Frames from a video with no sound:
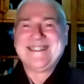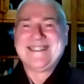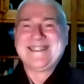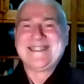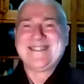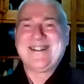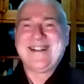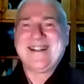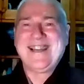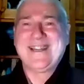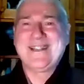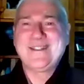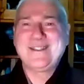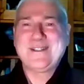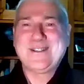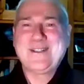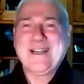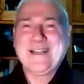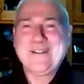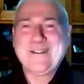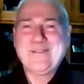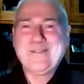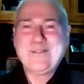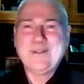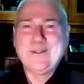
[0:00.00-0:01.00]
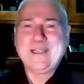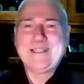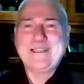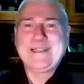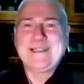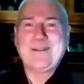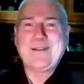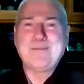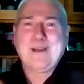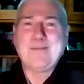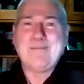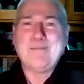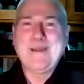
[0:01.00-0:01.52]
So I hadn't kind of worked
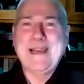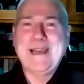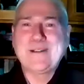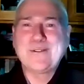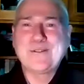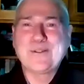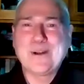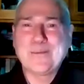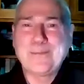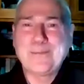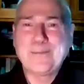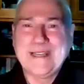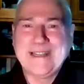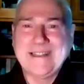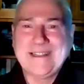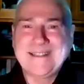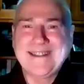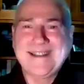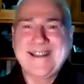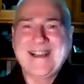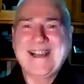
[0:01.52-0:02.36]
out my backdrop yet.